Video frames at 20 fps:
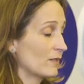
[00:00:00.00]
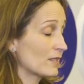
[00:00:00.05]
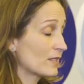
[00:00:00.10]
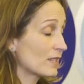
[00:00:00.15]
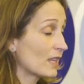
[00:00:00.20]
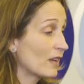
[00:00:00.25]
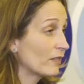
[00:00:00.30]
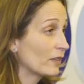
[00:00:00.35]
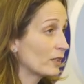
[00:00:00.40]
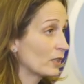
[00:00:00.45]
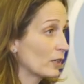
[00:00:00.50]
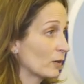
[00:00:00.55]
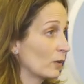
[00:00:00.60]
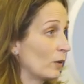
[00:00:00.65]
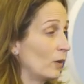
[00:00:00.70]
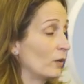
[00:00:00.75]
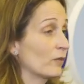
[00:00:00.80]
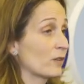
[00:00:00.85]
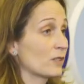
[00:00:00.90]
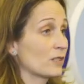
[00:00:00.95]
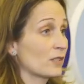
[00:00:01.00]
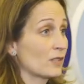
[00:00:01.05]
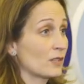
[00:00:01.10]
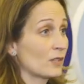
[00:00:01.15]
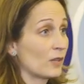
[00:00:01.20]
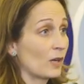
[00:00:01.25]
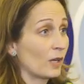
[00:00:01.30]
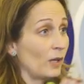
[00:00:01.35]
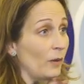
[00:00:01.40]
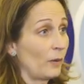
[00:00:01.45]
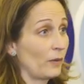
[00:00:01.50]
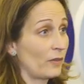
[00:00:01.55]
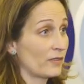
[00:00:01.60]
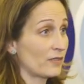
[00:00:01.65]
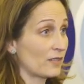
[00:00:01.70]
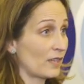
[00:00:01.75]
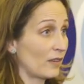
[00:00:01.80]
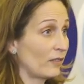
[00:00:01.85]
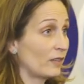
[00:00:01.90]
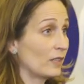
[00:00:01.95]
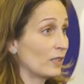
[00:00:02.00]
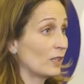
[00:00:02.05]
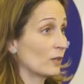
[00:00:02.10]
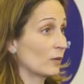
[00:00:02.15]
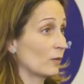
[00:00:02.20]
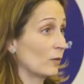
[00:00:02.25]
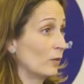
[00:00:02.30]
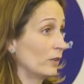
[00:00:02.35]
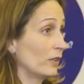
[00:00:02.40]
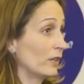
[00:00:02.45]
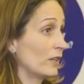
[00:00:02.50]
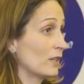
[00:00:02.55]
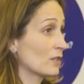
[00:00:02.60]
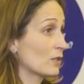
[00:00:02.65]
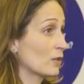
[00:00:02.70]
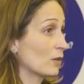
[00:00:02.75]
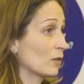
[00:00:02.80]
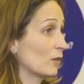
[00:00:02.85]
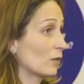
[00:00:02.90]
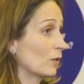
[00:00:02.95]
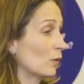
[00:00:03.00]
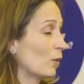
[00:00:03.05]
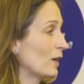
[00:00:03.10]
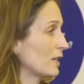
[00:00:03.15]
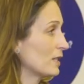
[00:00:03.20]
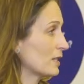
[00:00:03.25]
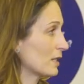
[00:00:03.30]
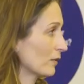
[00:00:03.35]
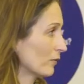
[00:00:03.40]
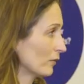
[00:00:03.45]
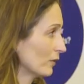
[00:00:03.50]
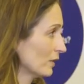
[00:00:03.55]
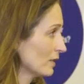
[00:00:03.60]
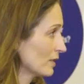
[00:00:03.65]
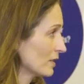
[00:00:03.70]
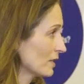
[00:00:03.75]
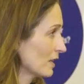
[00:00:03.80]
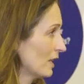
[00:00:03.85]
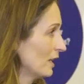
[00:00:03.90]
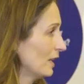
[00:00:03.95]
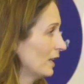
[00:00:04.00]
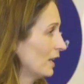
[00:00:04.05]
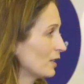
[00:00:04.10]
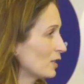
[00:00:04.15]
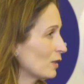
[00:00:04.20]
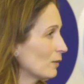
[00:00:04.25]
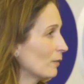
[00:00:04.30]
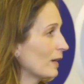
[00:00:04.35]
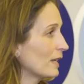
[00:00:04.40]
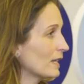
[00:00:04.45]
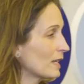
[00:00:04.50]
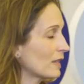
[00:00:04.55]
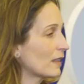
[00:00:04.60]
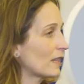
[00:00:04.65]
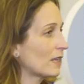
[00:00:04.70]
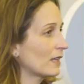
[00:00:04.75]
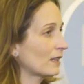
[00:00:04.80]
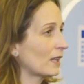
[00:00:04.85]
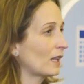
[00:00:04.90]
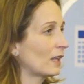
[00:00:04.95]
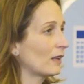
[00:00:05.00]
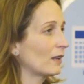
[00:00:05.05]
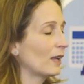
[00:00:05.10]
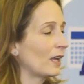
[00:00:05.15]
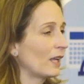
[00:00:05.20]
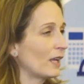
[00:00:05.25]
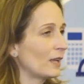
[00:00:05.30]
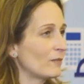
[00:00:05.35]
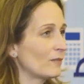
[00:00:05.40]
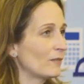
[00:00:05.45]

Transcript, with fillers: seven-year-old versus talking with a seventy-year-old is quite different. And you might think that um,